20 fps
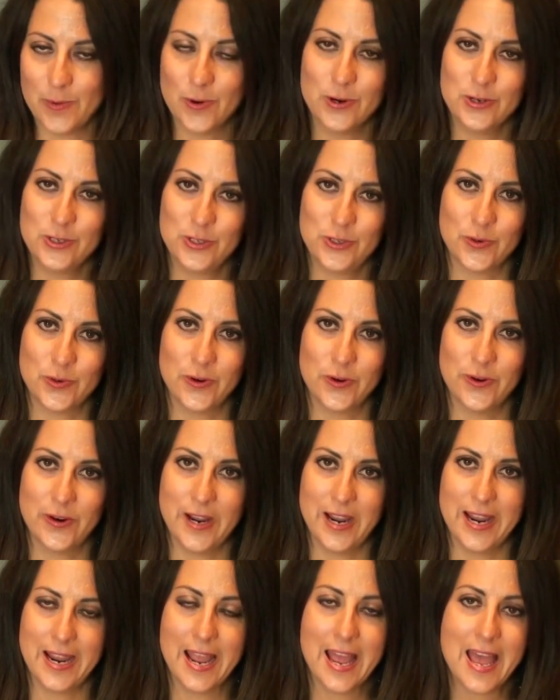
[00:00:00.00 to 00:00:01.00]
more
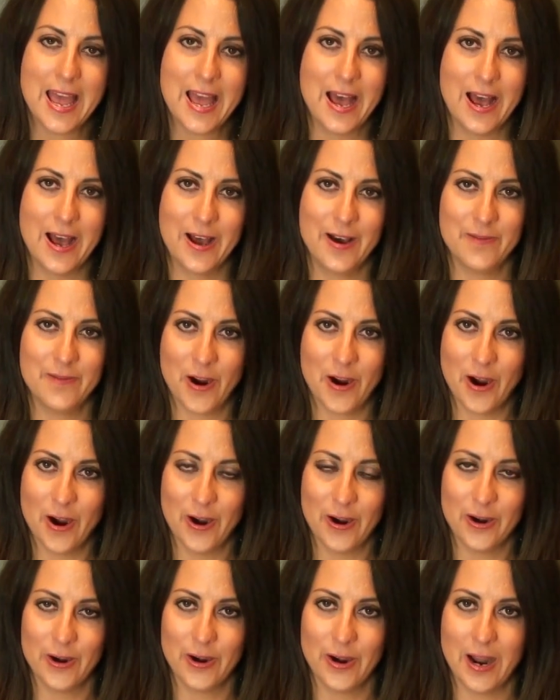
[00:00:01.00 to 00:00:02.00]
story of
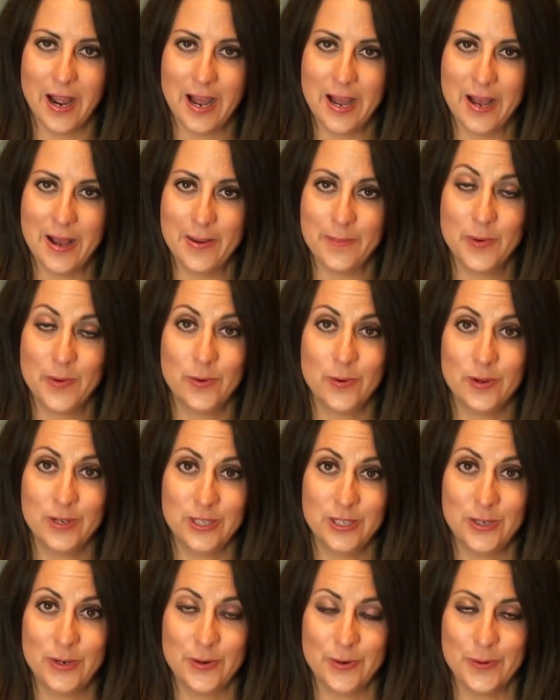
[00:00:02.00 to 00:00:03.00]
our um,
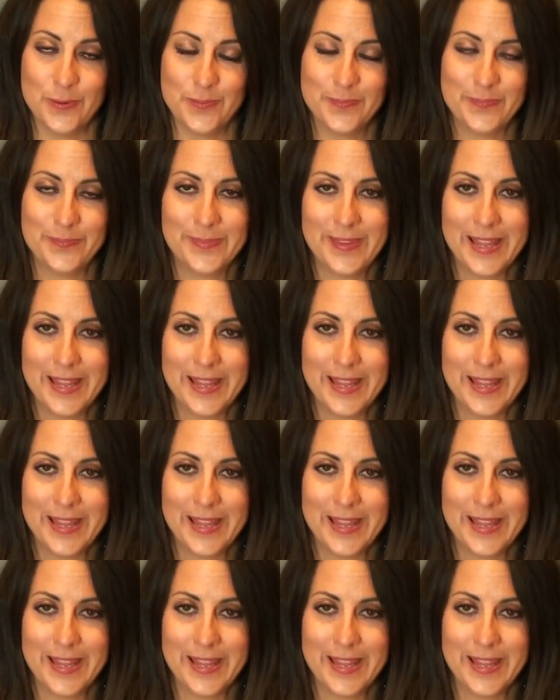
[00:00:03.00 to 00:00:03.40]
haunted home.